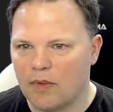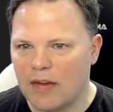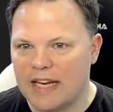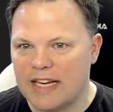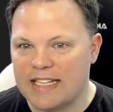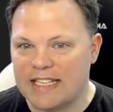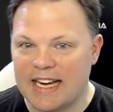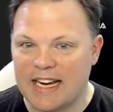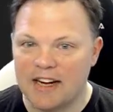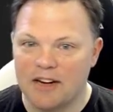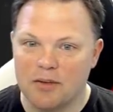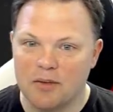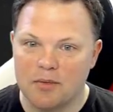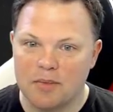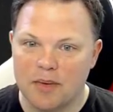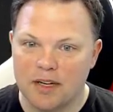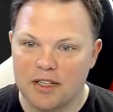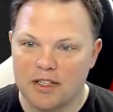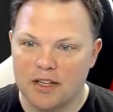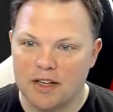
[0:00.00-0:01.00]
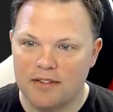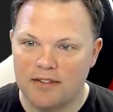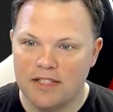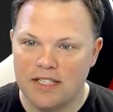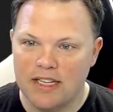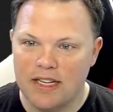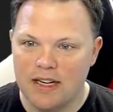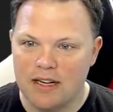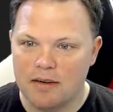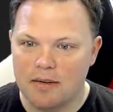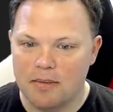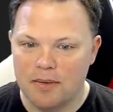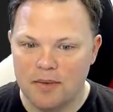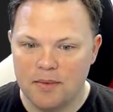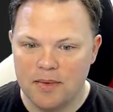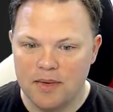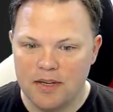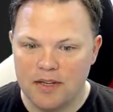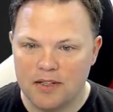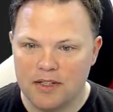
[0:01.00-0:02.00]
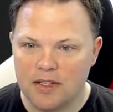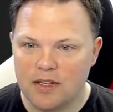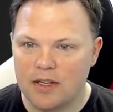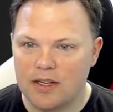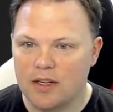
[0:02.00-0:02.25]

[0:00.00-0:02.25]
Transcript: Sign in with Microsoft instead. Complete Windows.